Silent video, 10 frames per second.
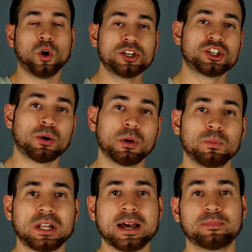one
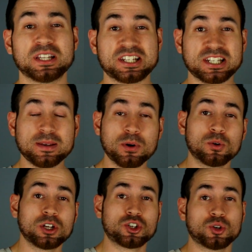double-blind
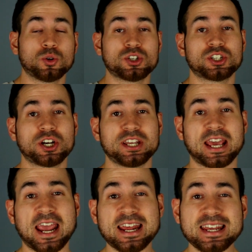placebo-controlled
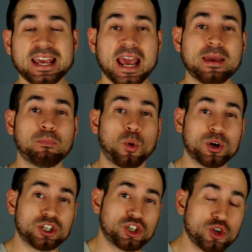study,
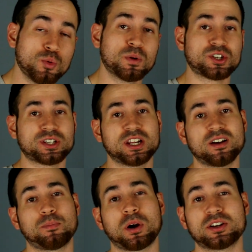88.2%
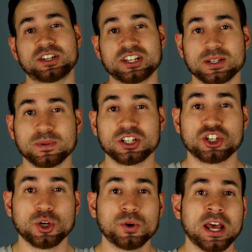of participants
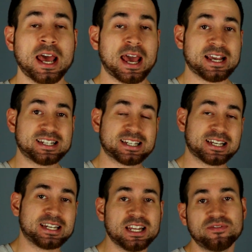showed a
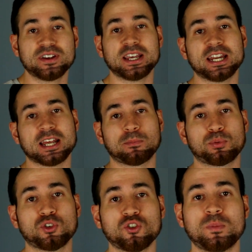significant
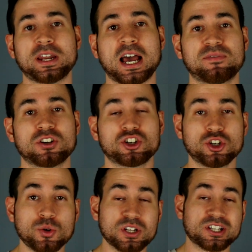improvement after
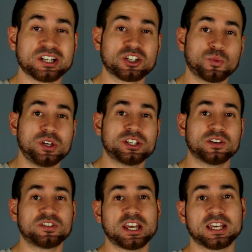2 to 6 weeks
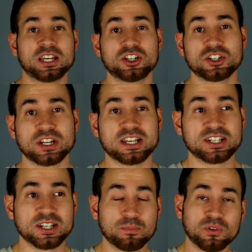of taking just a
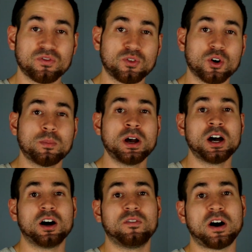simple form
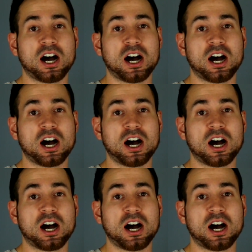of